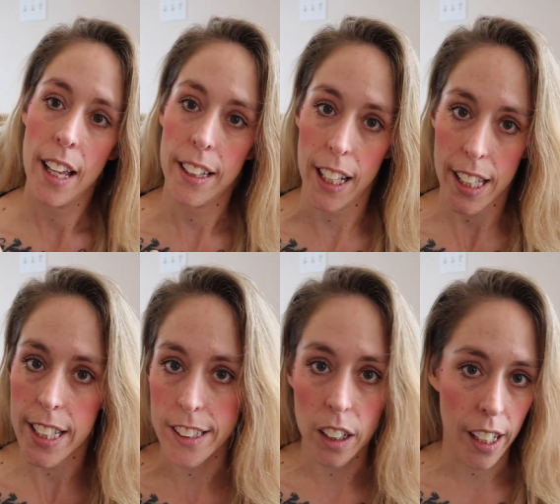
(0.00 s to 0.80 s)
that
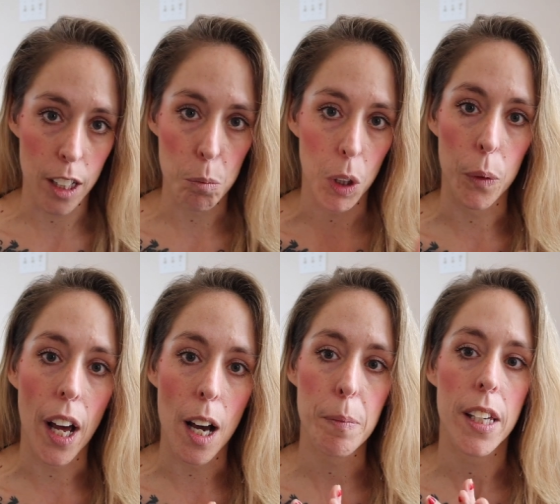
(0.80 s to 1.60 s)
he's not getting blown
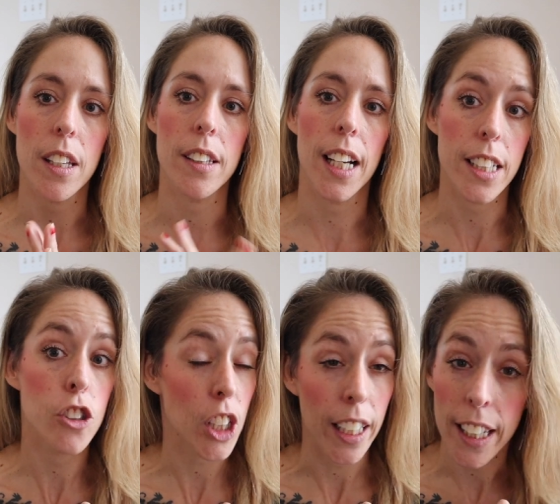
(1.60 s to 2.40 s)
up, he that he's
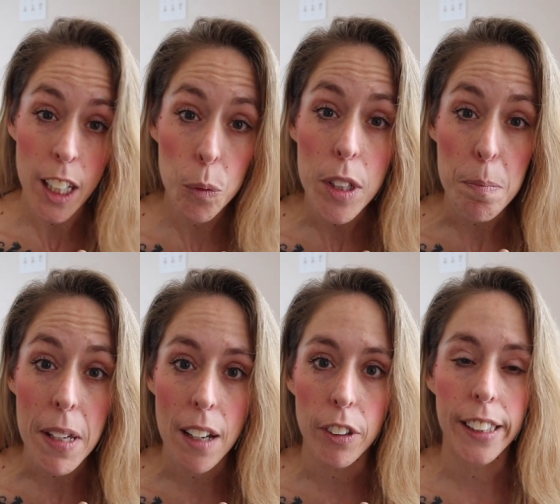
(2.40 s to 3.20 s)
checking in with
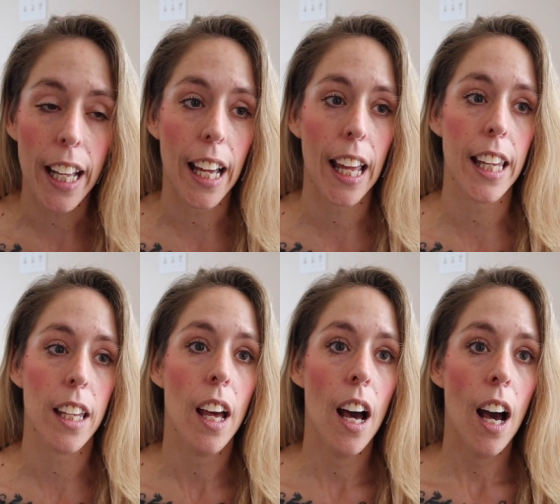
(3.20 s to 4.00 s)
me every day.
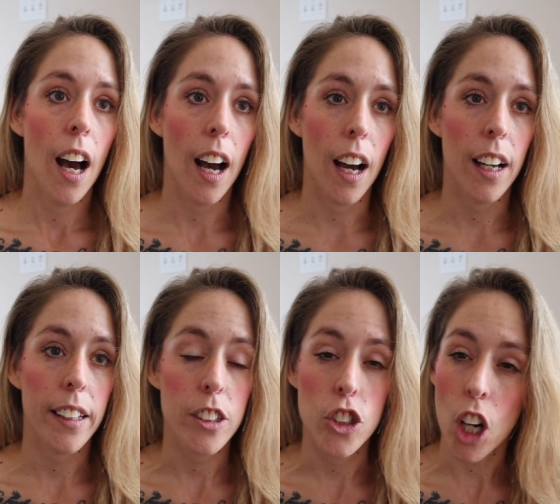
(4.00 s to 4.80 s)
Uh,
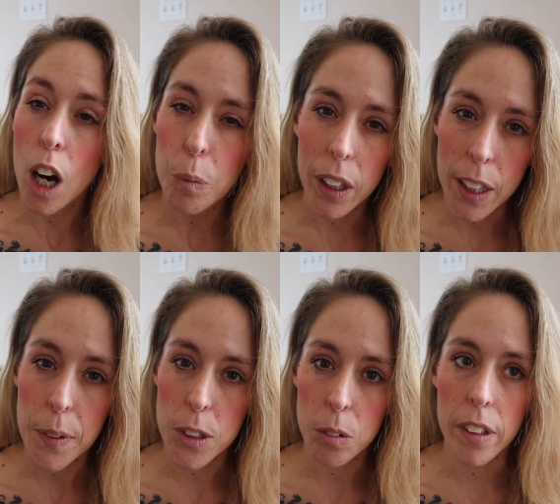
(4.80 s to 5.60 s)
his job while he
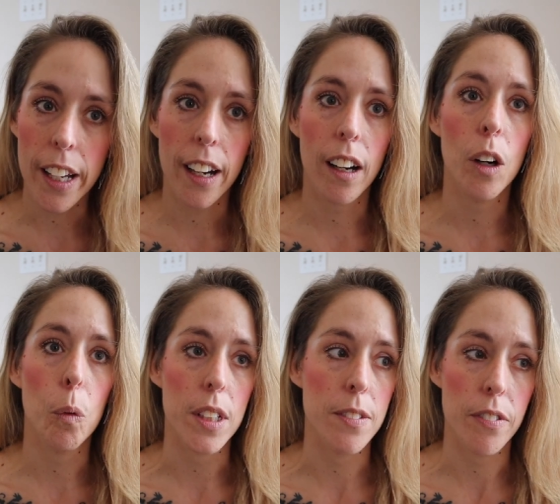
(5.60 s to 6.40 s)
was over there
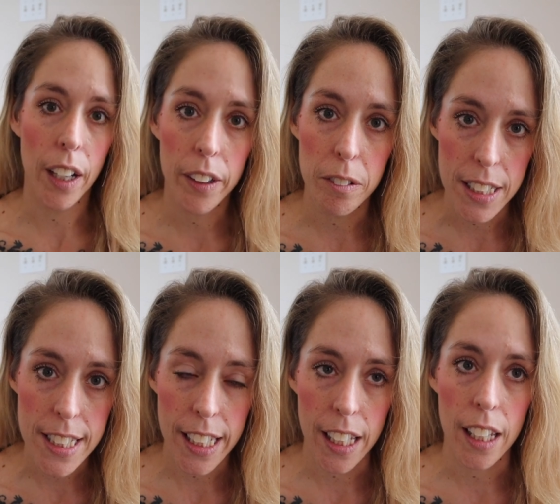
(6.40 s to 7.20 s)
was very
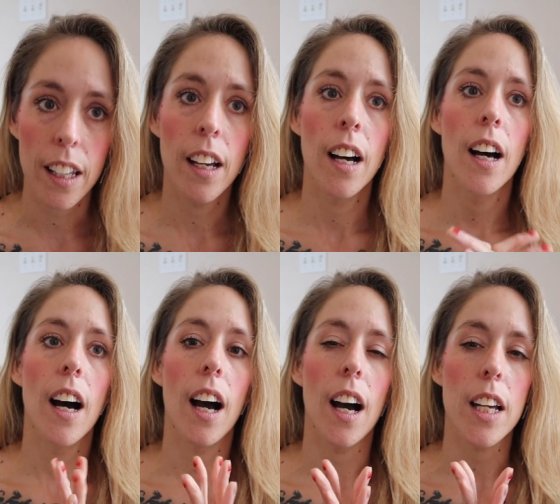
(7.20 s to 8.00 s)
risky.
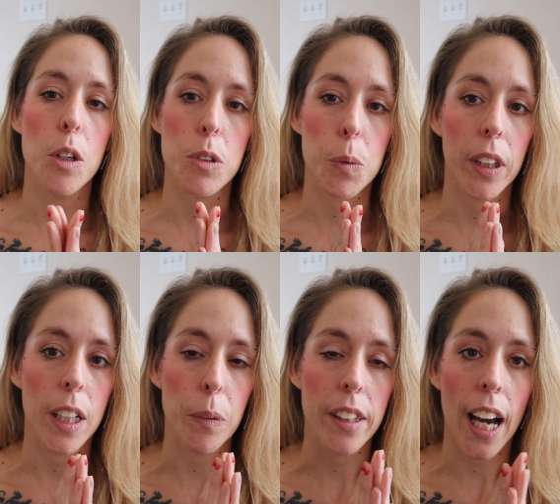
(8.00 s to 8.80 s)
Uh, he was
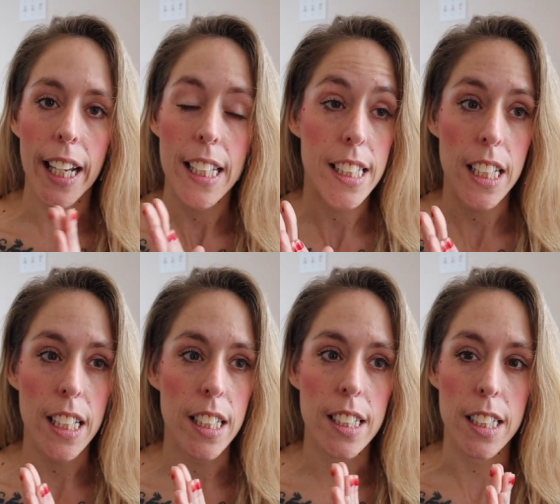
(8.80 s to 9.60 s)
working with I E
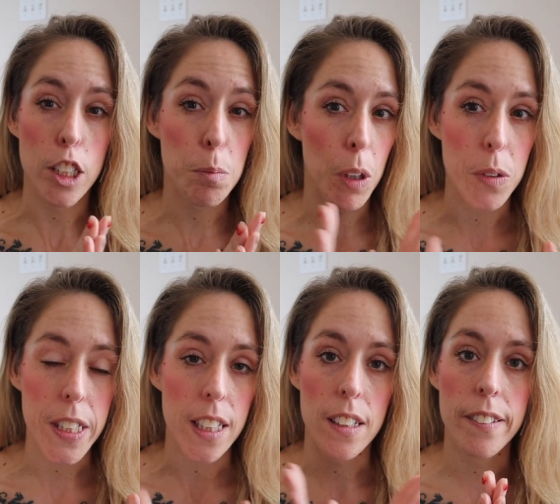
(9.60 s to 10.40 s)
Ds and
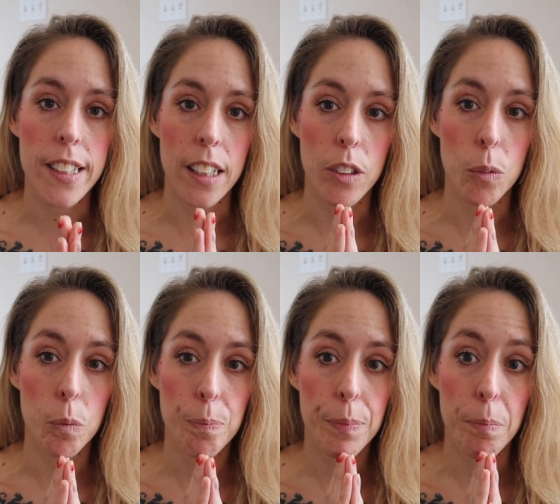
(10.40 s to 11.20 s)
explosives and
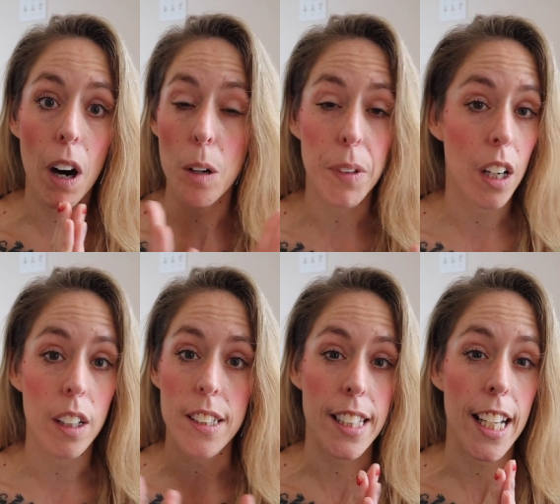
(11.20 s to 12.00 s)
bomb
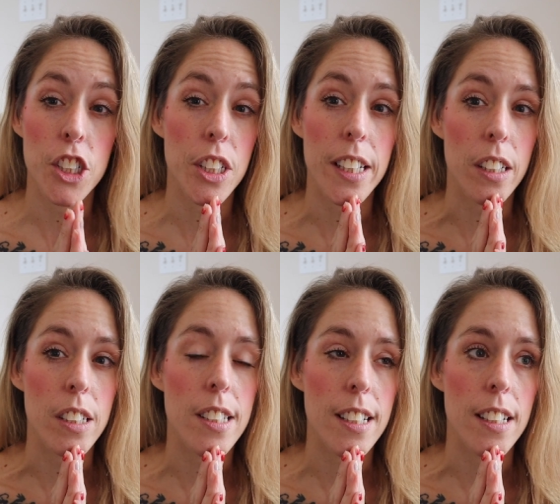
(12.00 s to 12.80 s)
dogs and
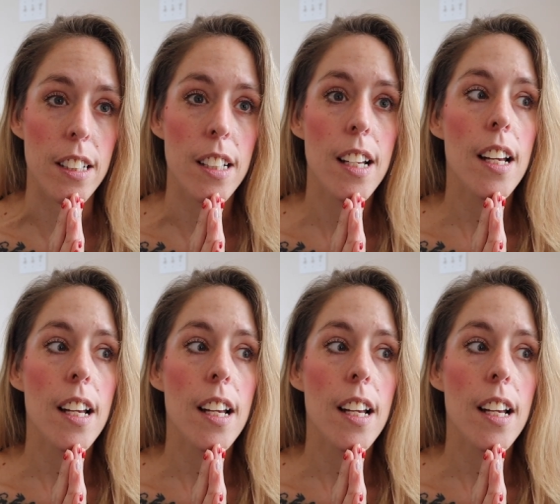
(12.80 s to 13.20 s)
engineers, and